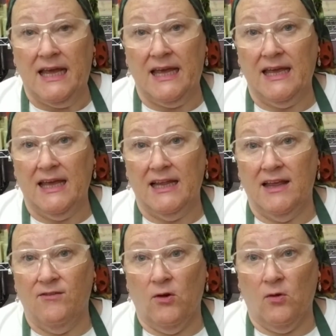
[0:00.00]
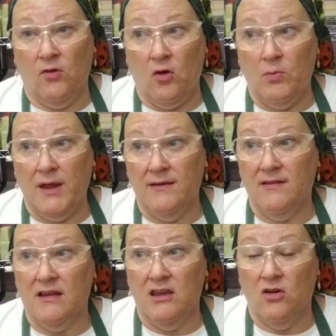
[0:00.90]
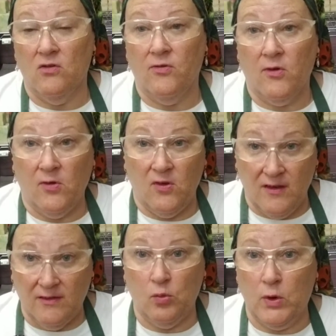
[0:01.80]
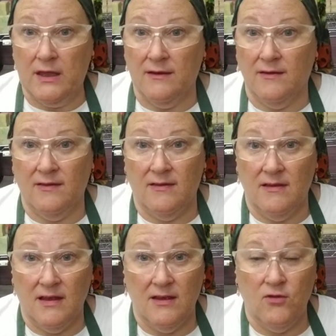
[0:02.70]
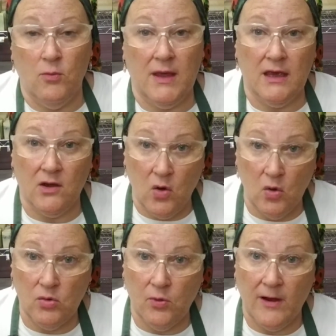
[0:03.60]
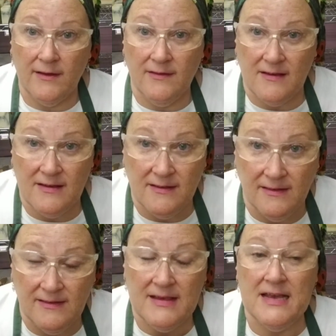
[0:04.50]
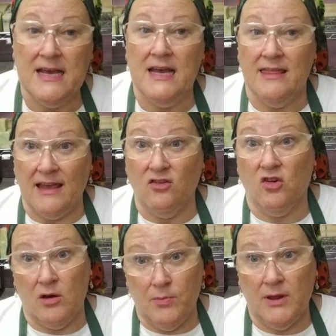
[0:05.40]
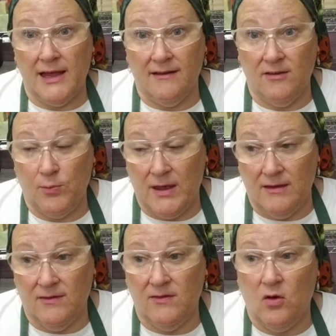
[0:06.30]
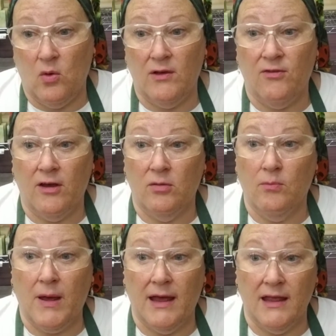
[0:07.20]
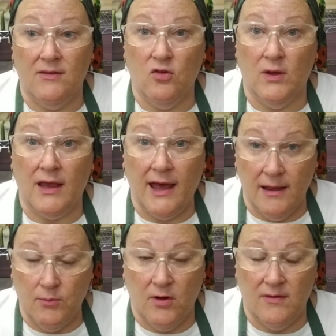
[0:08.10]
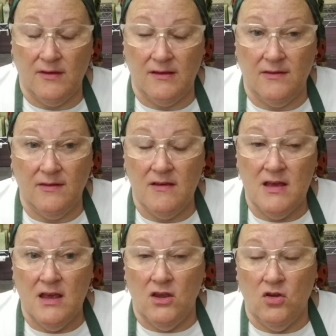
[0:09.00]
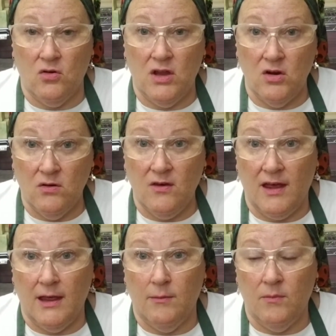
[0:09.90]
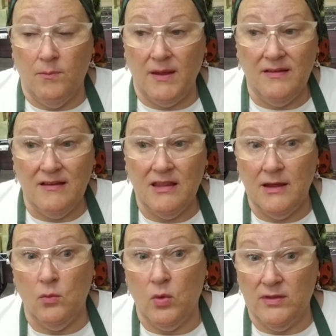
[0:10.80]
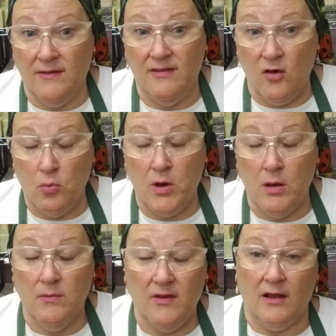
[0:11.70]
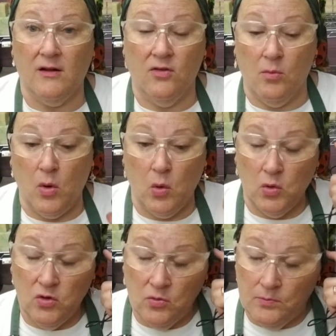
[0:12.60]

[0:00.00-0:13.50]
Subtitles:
And if your soap has to cure for 6 weeks, if you make it cold process, that took up a lot of space. So I found by doing hot process, your cure time, basically when the soap comes out of the mold,